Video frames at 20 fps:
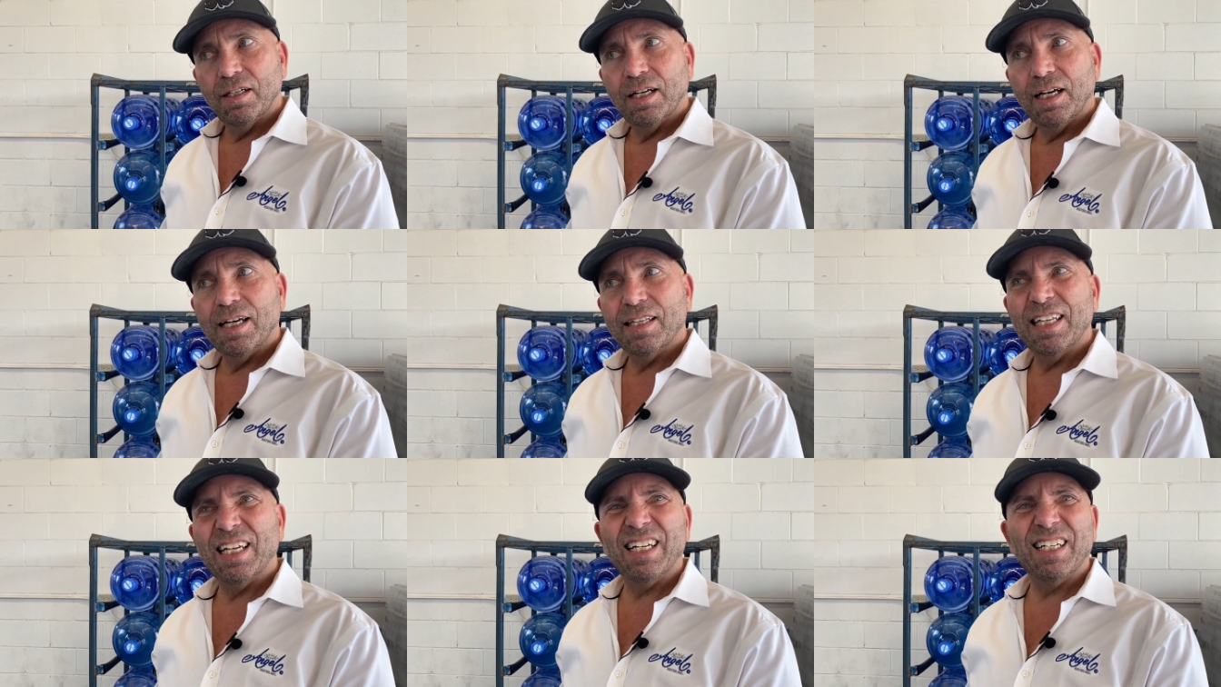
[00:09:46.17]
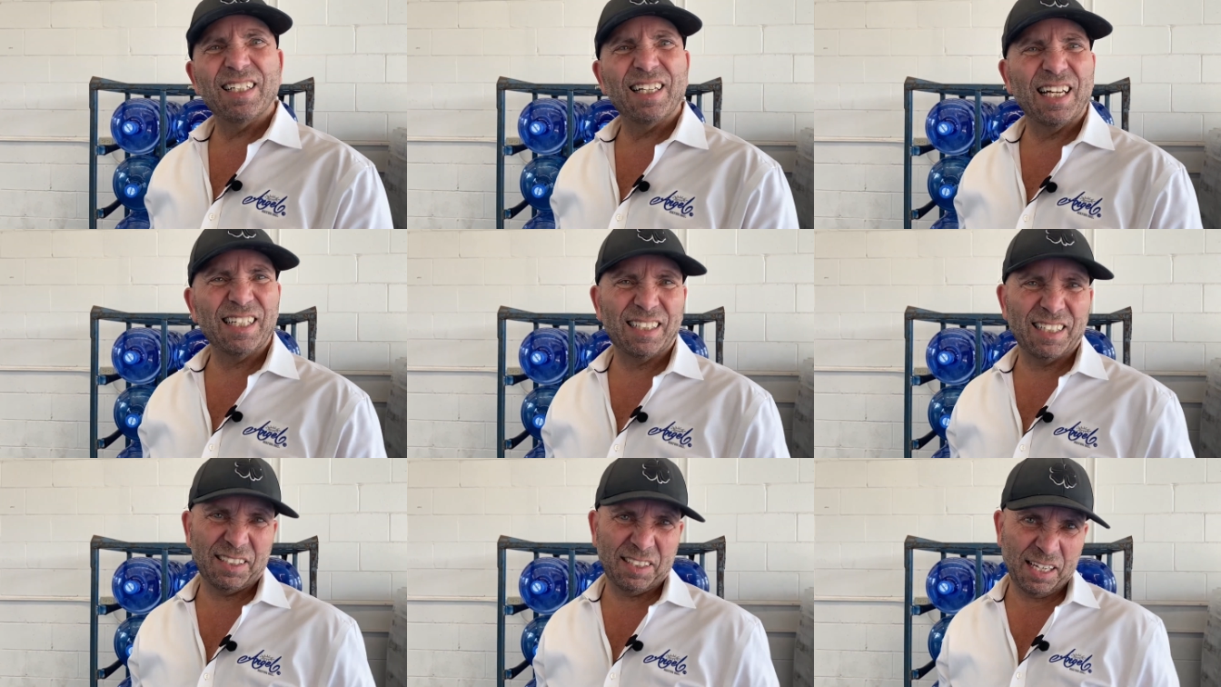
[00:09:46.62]
And they didn't
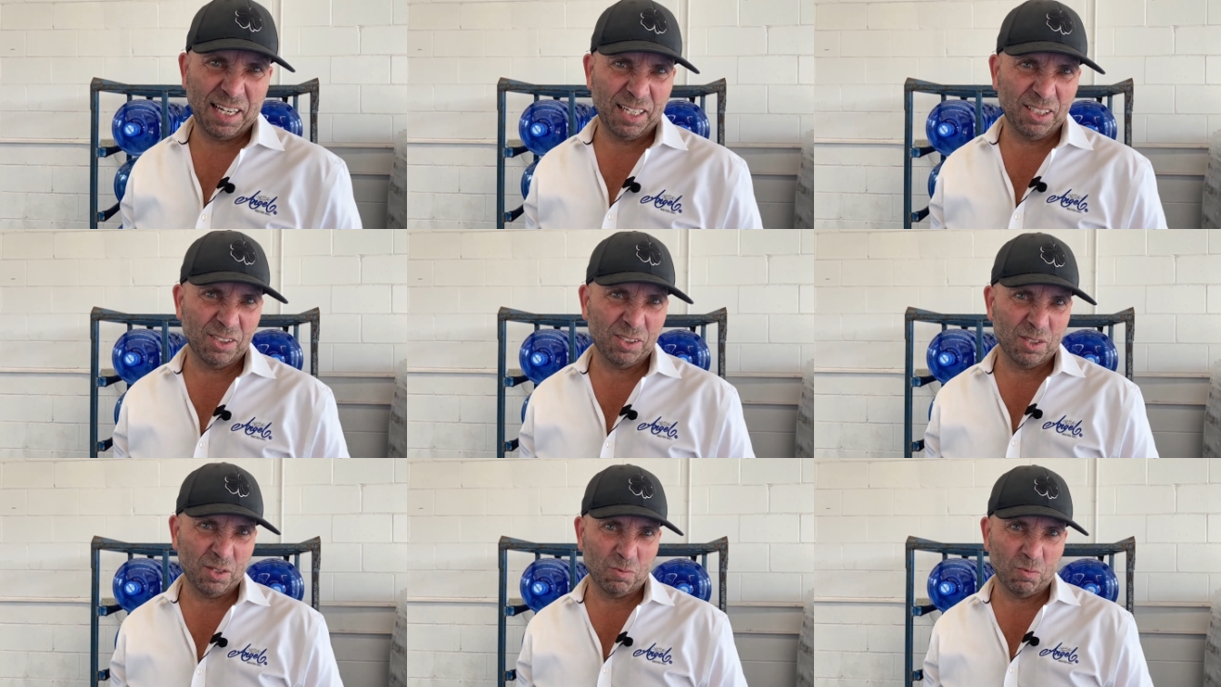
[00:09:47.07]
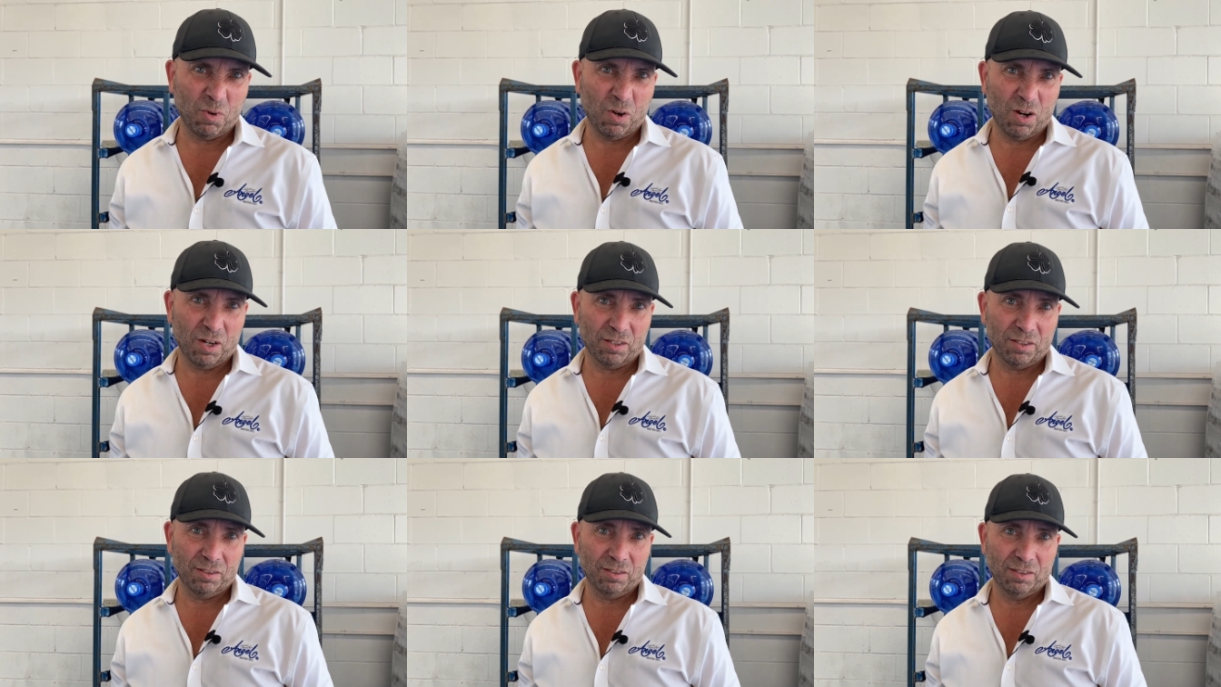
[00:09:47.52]
like the taste of the
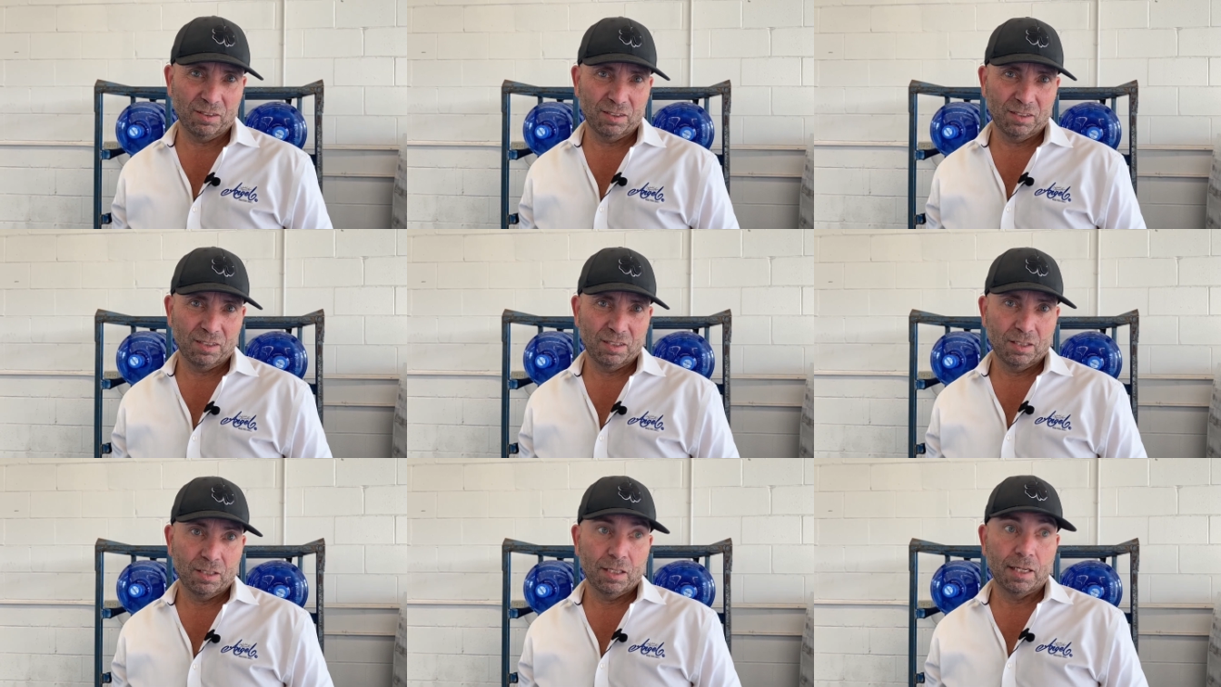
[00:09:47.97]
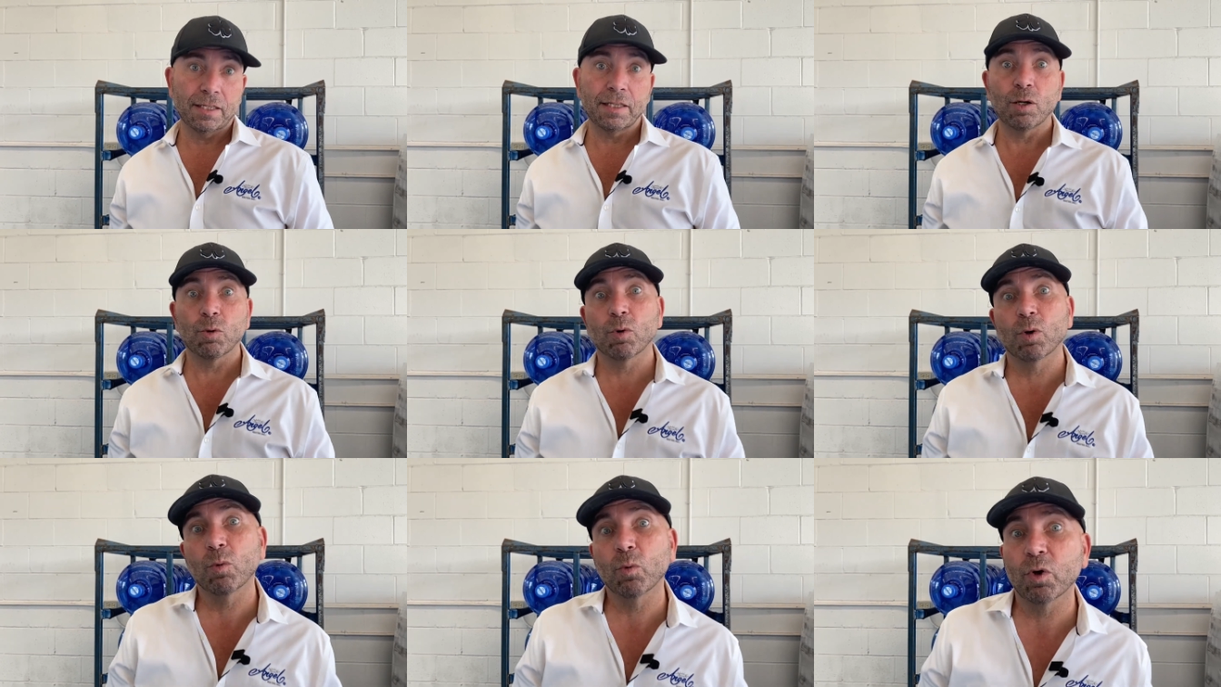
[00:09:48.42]
water, and they
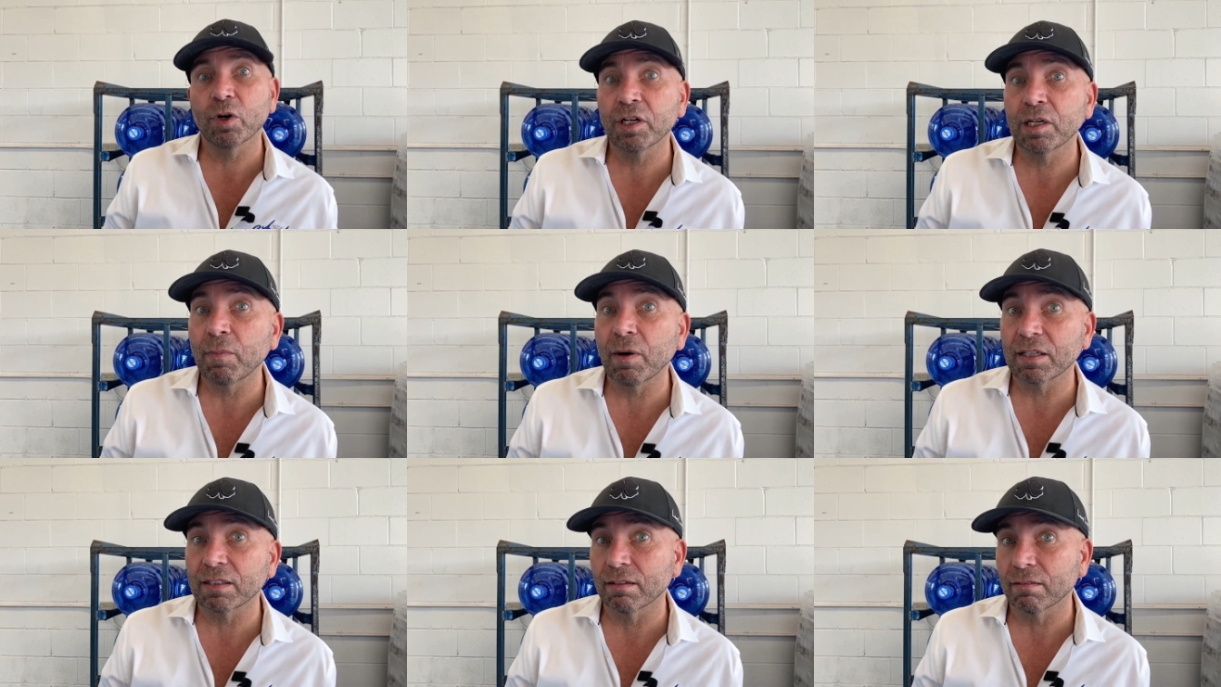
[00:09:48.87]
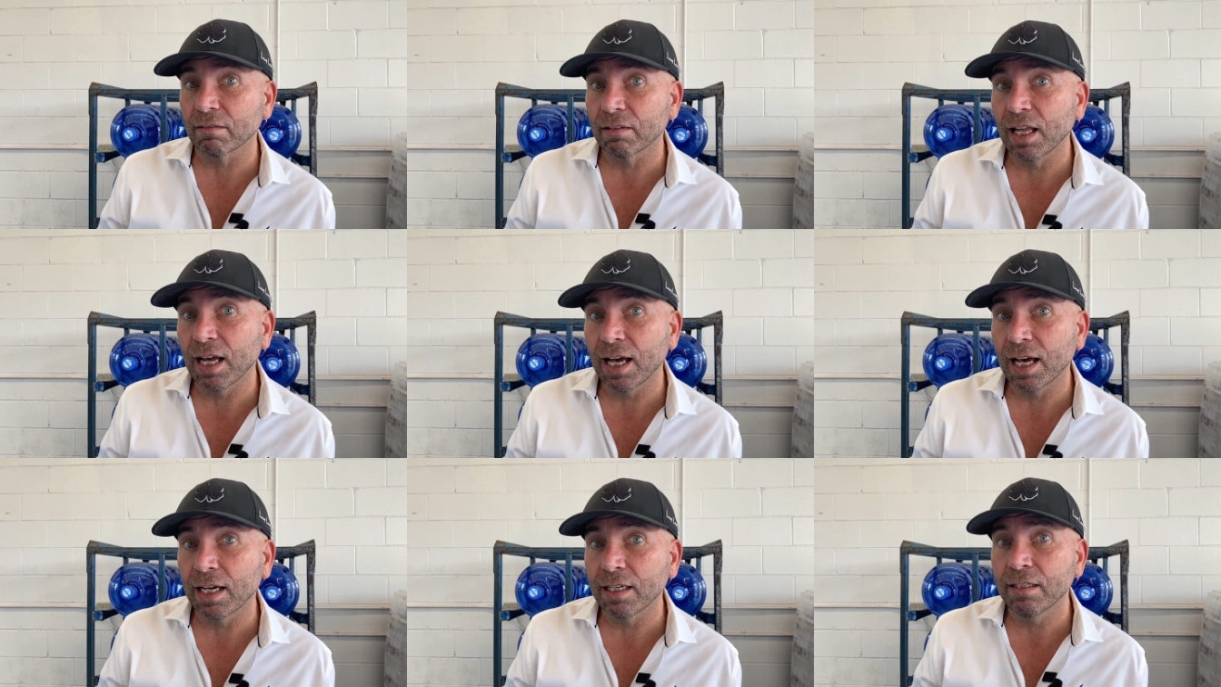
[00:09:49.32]
were worried about the
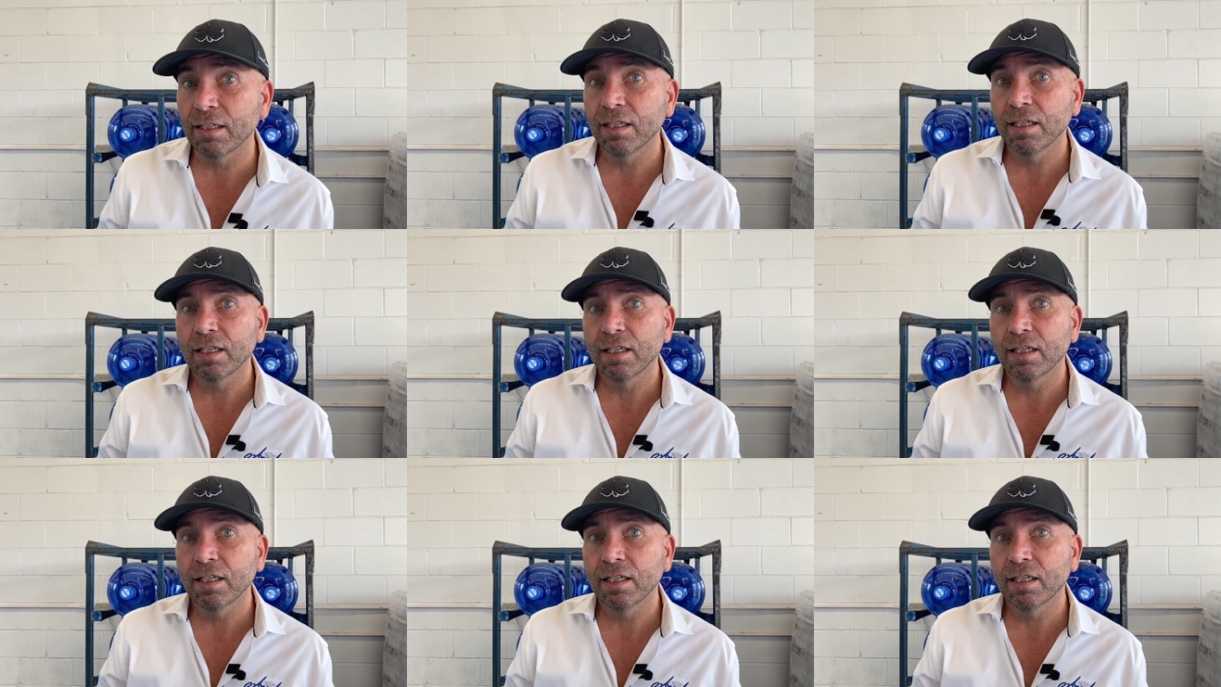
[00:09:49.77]
lead,